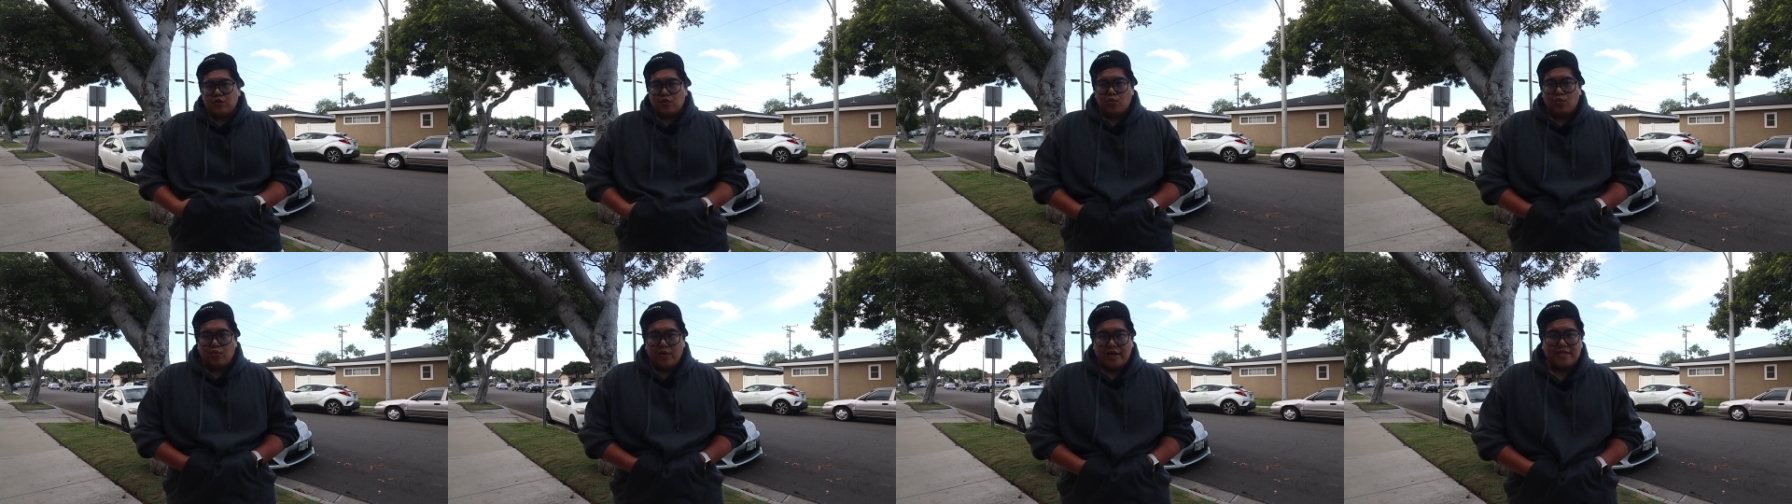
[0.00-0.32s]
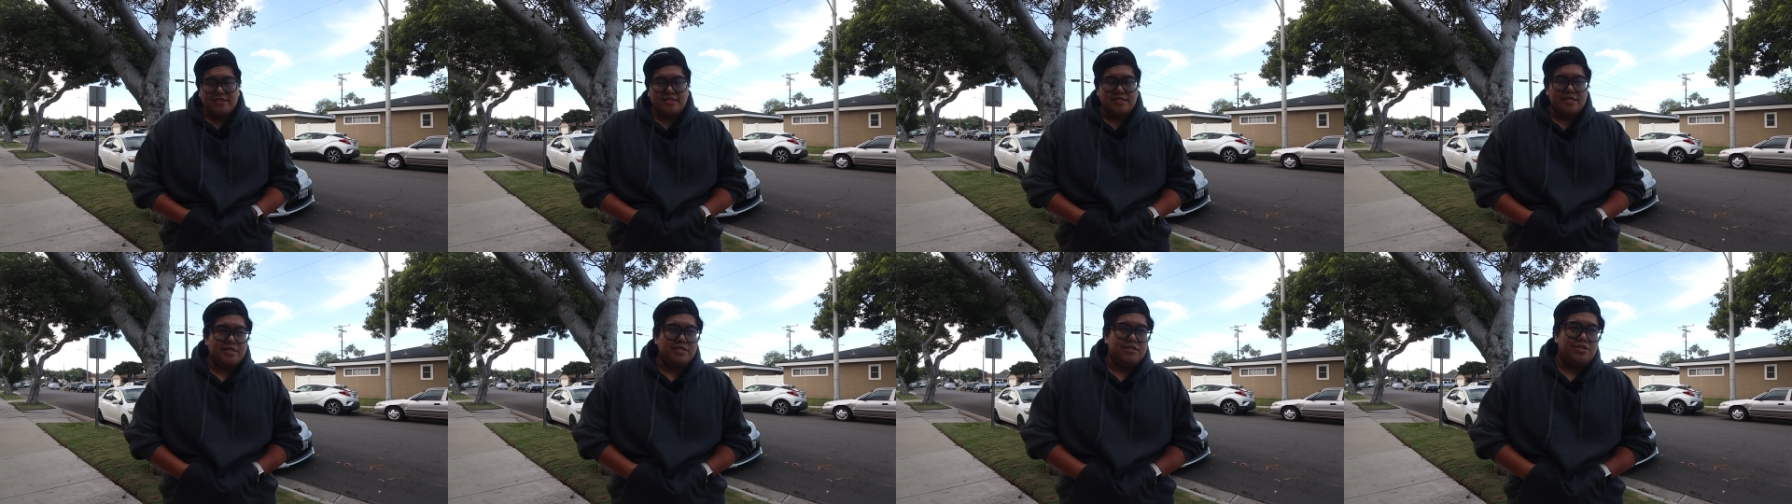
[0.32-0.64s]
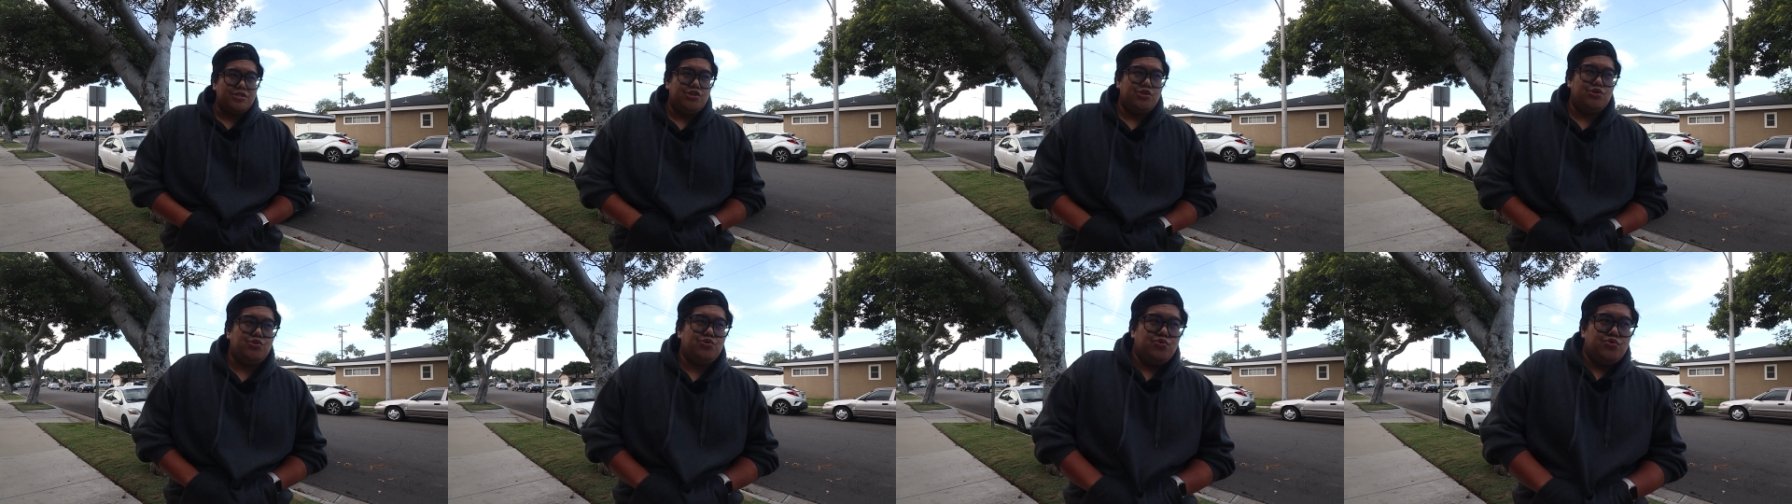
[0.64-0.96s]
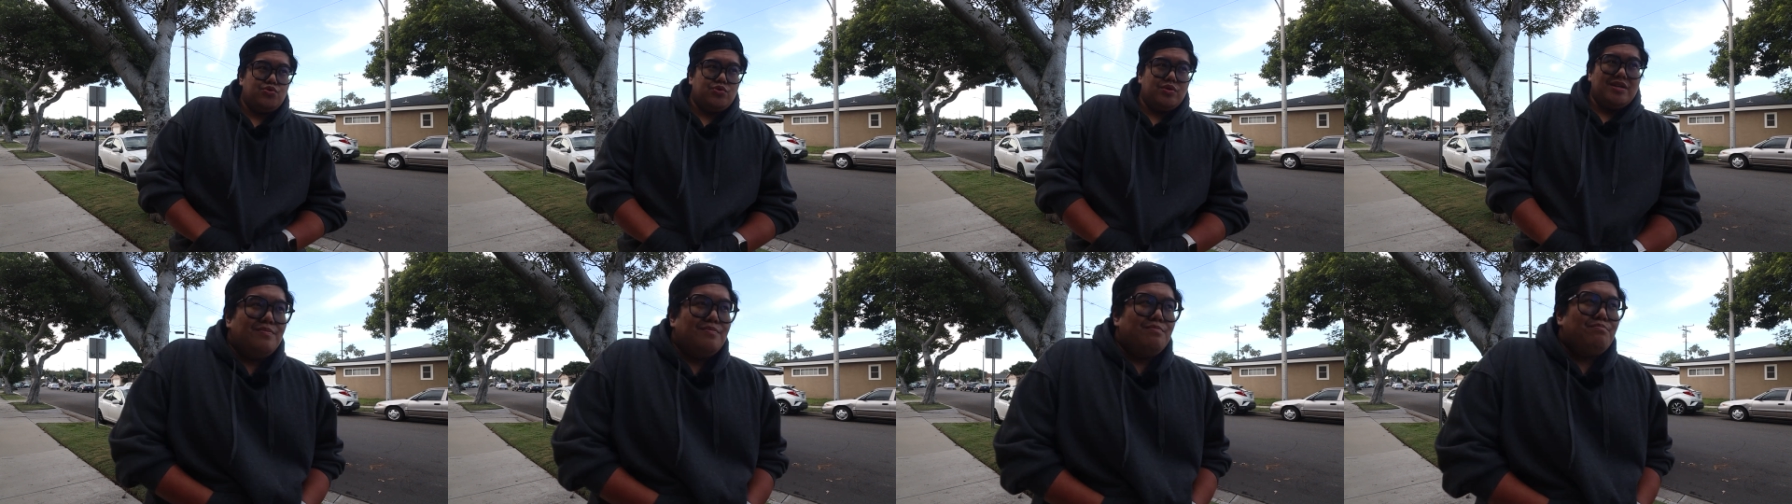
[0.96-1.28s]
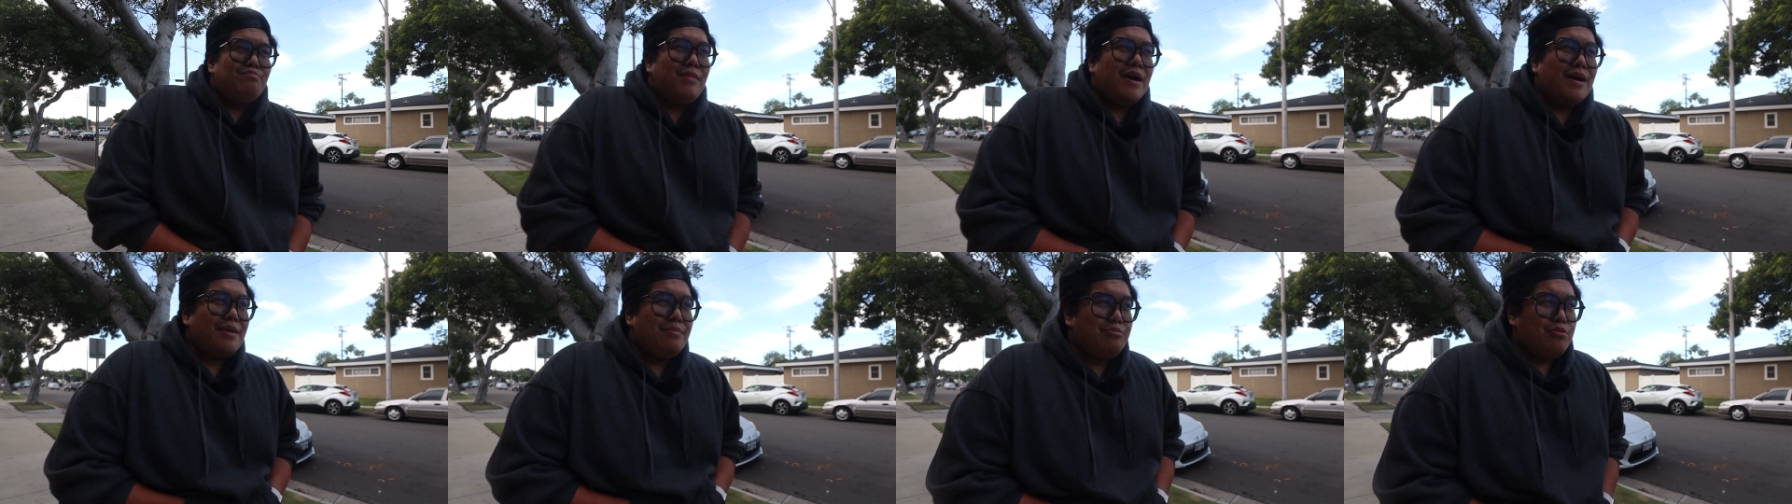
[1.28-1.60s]
regressed into
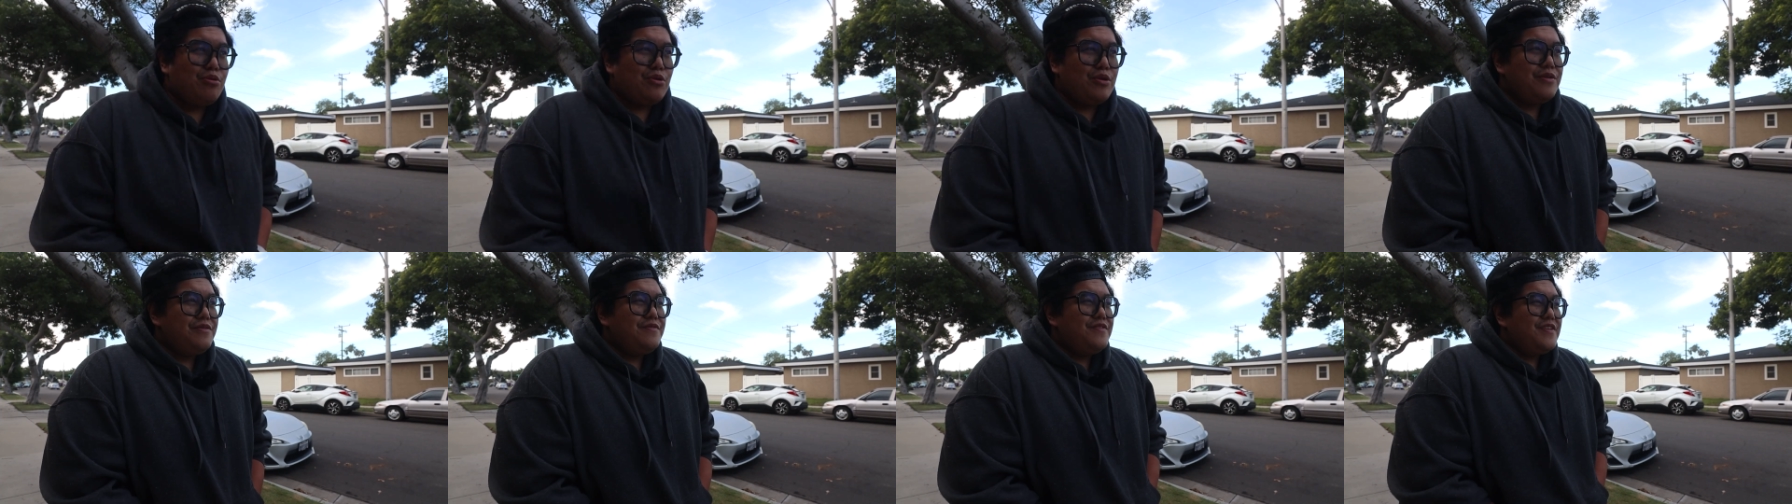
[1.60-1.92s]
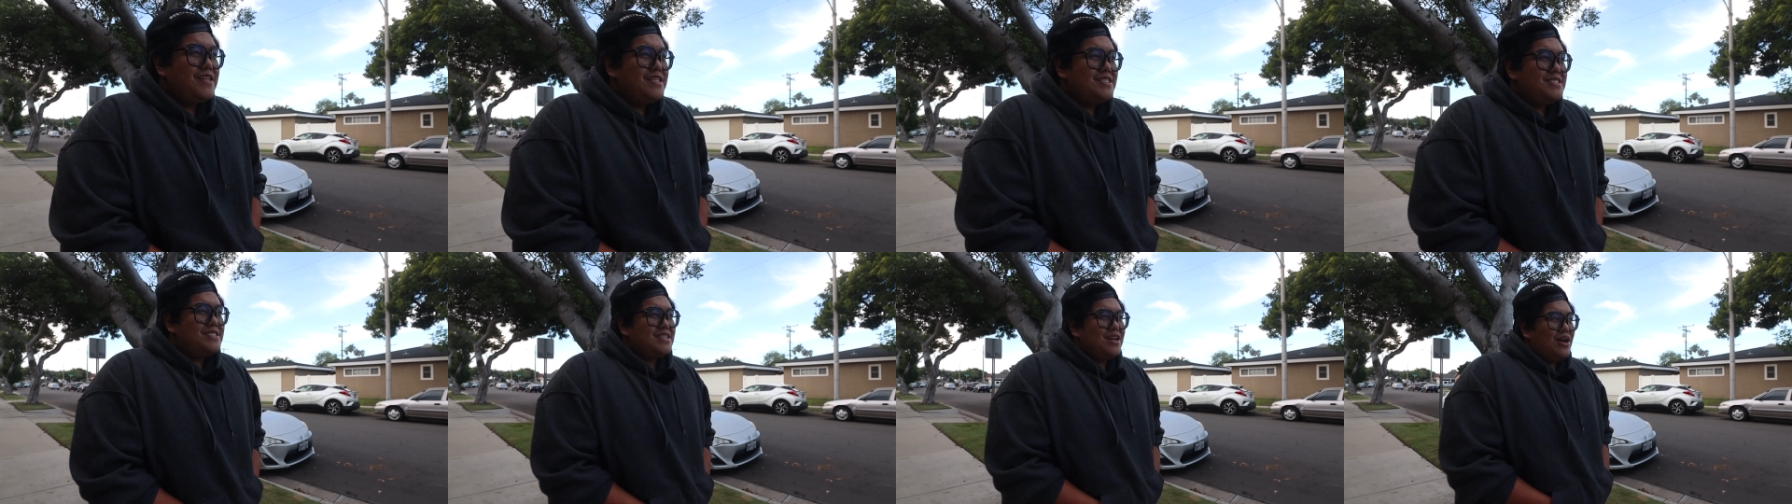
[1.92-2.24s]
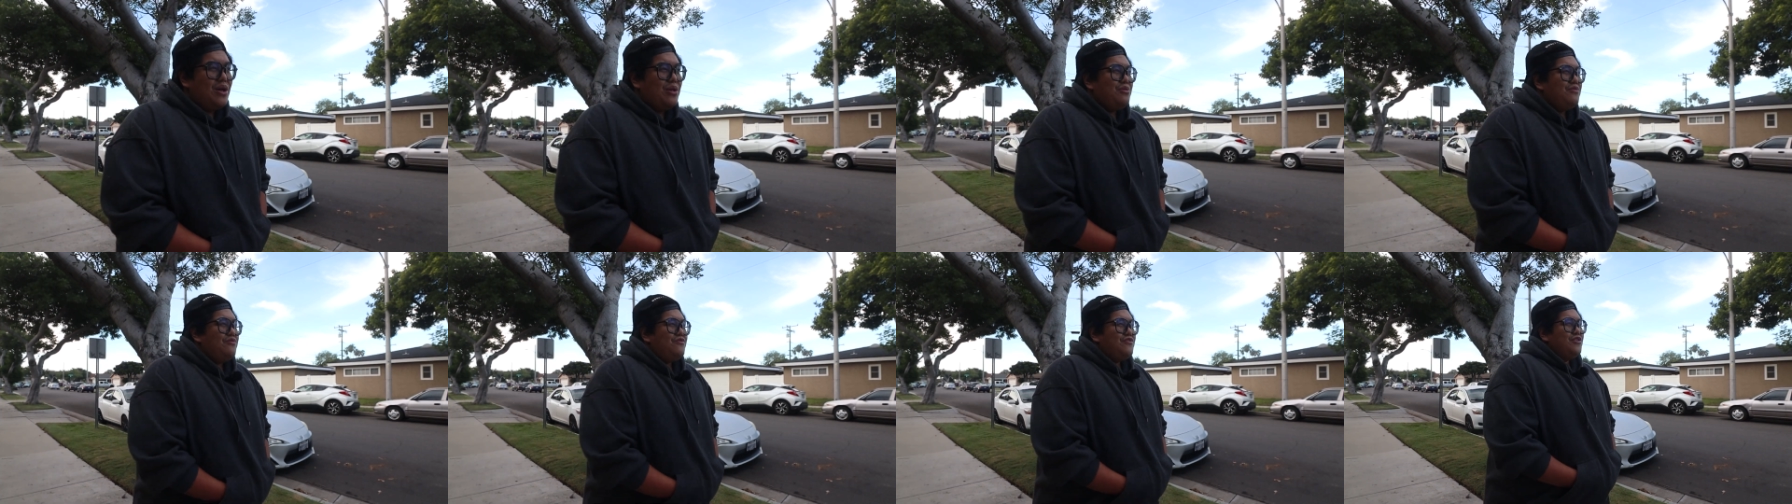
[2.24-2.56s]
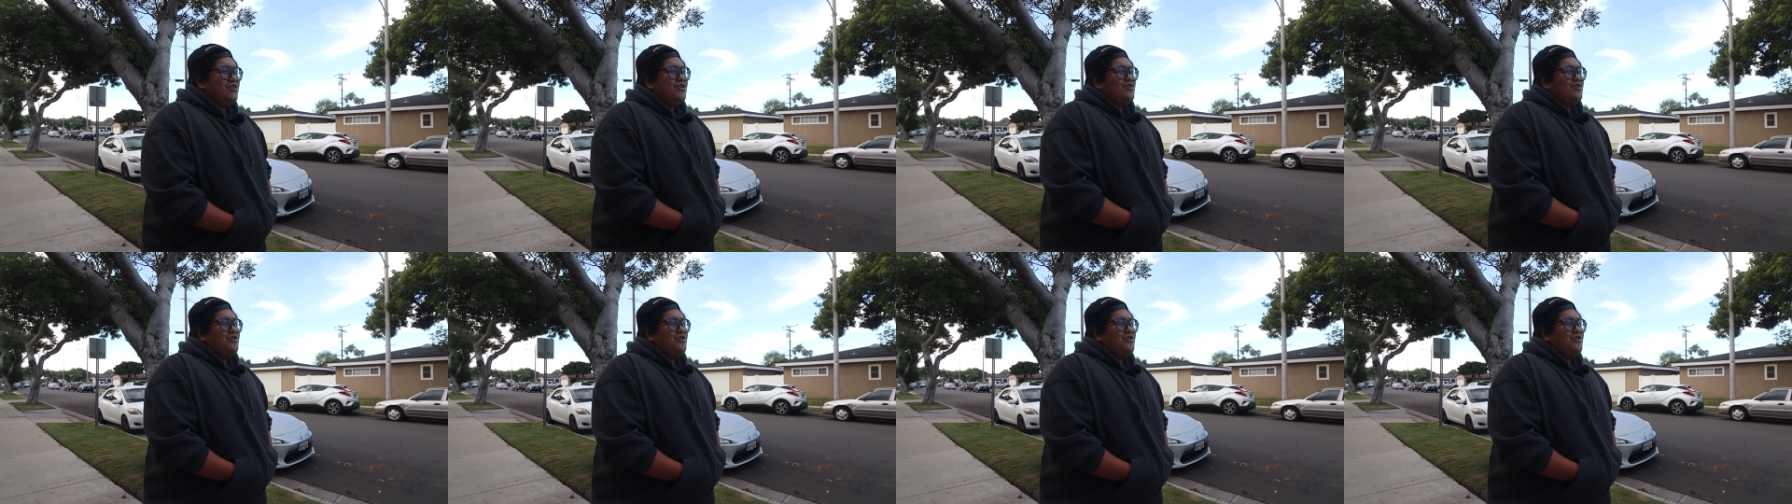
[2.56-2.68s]
my previous self,